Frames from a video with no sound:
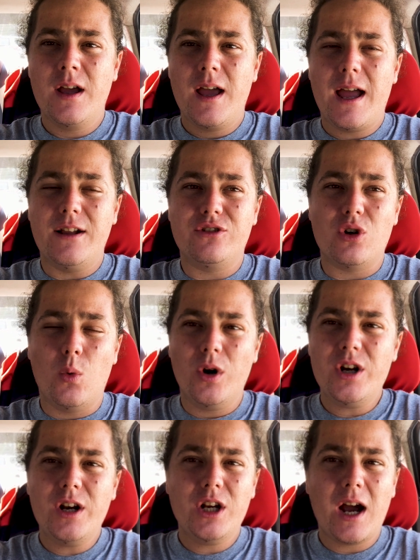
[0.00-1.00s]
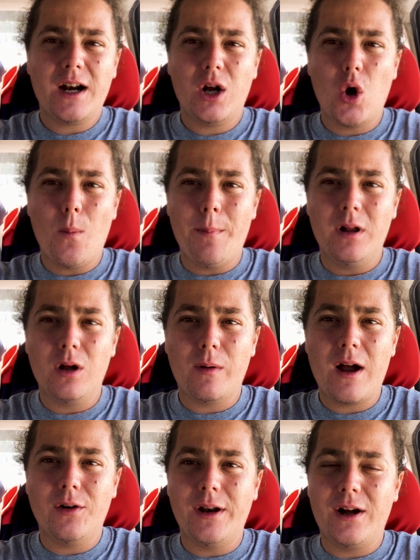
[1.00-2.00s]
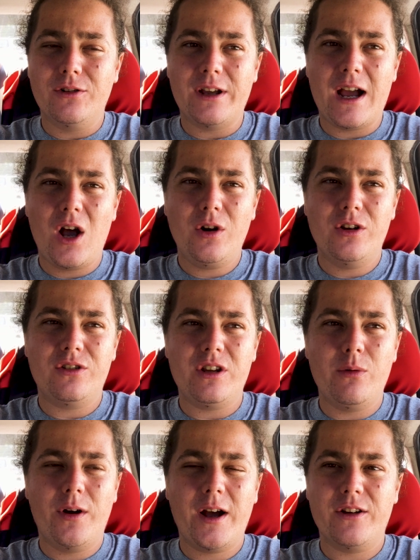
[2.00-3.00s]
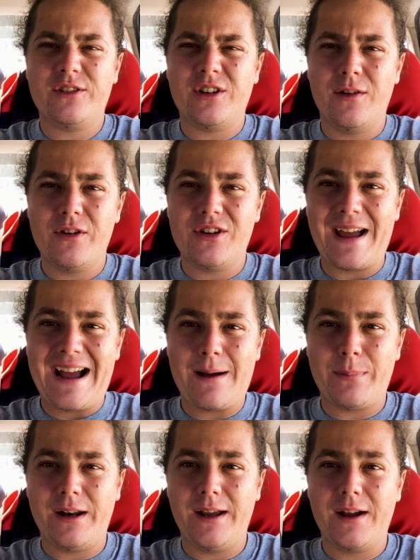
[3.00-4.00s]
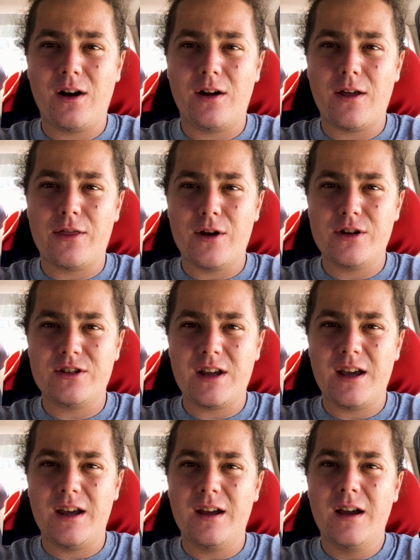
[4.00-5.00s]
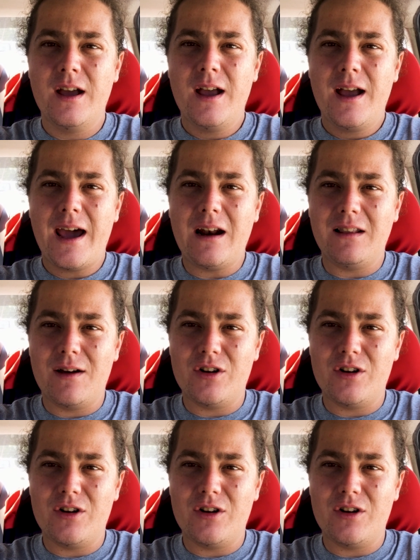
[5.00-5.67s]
And so we're gonna kind of go mill around downtown and see what kind of stuff is happening on a Thursday at 11